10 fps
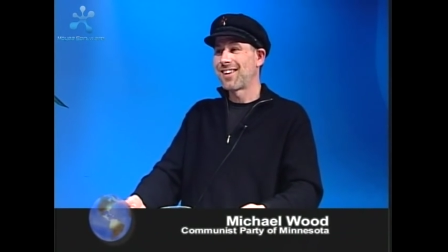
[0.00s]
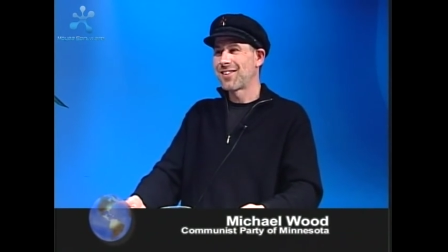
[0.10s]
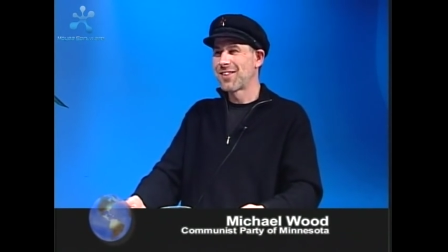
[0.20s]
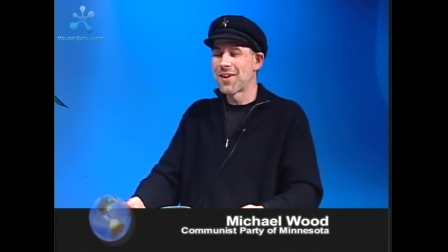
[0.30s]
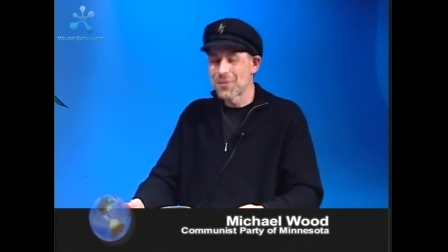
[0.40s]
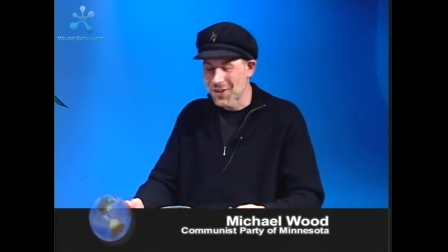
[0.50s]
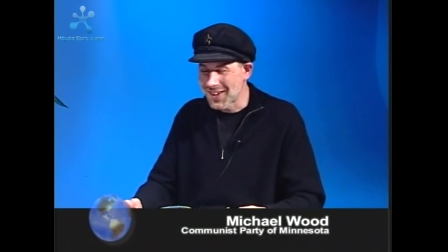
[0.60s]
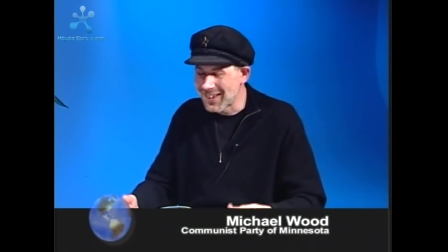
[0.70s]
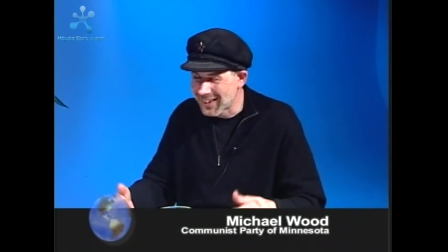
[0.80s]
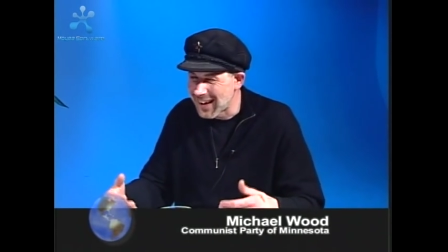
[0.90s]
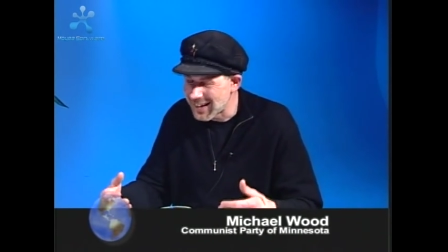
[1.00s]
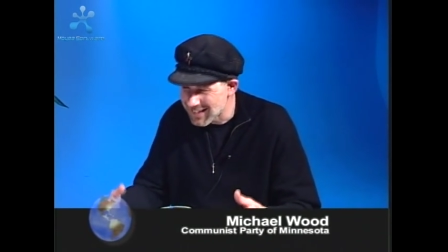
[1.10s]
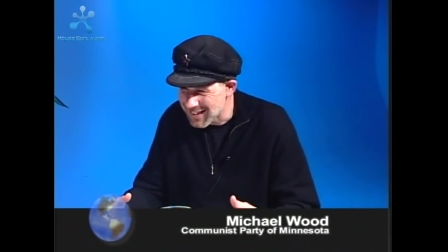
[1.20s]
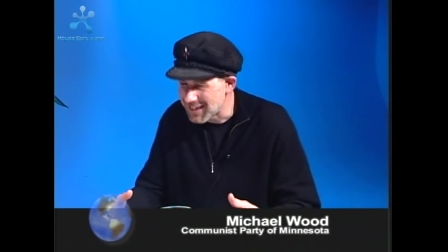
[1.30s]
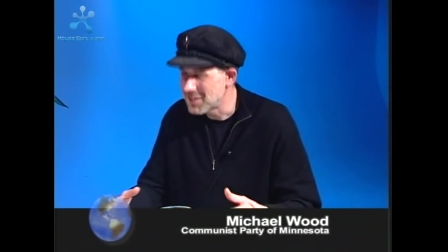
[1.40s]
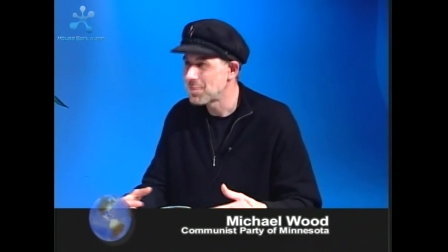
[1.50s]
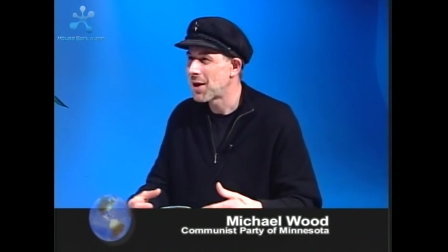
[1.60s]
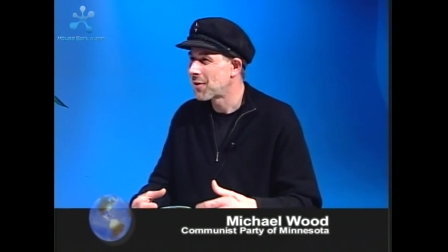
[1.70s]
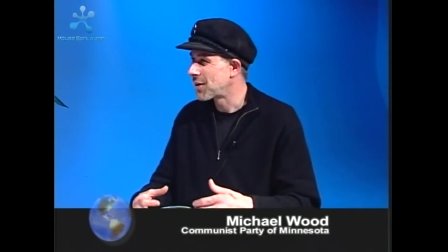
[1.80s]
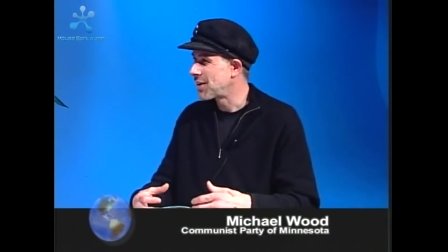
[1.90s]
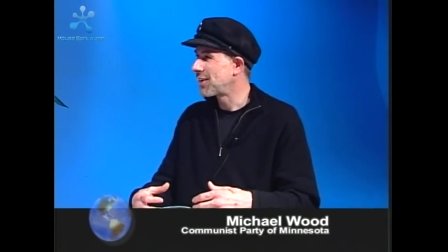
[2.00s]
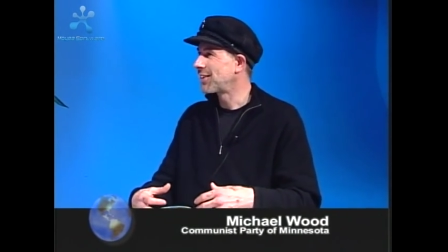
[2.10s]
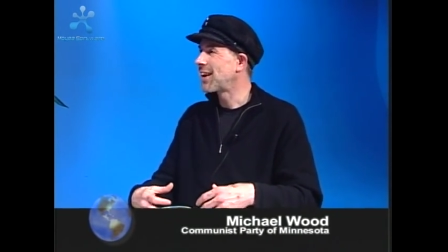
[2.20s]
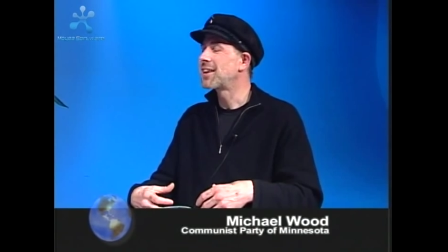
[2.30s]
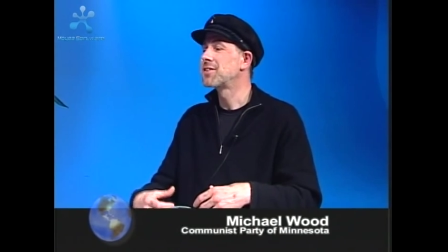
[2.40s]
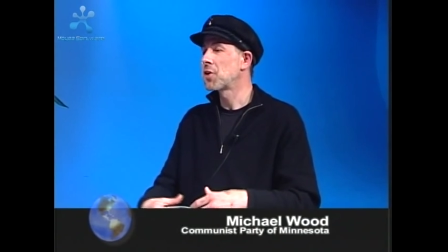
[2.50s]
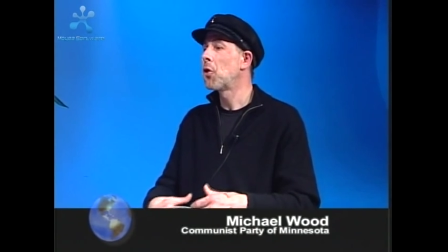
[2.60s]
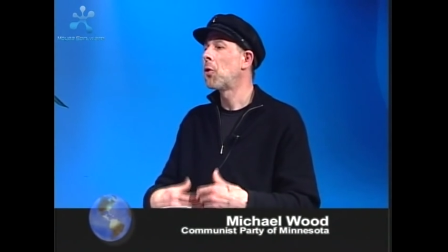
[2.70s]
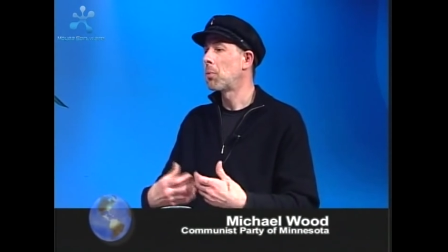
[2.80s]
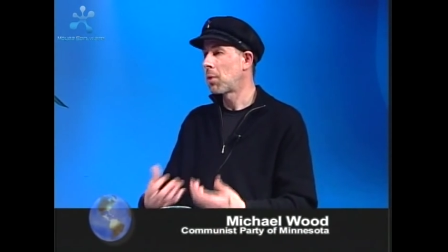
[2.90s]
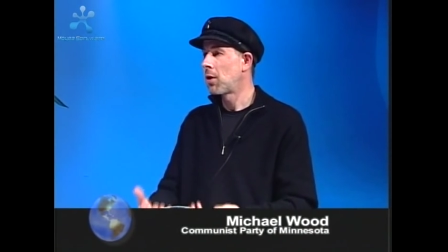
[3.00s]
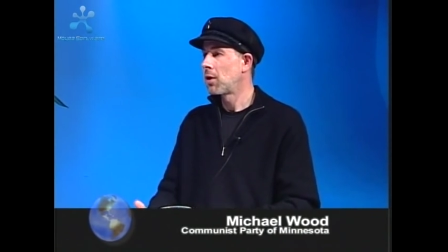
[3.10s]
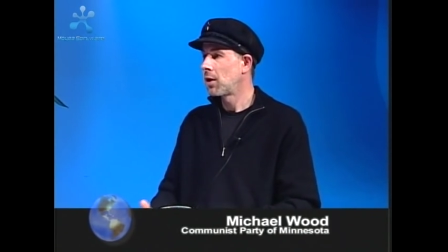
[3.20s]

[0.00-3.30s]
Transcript: when our working class takes power here, let us hope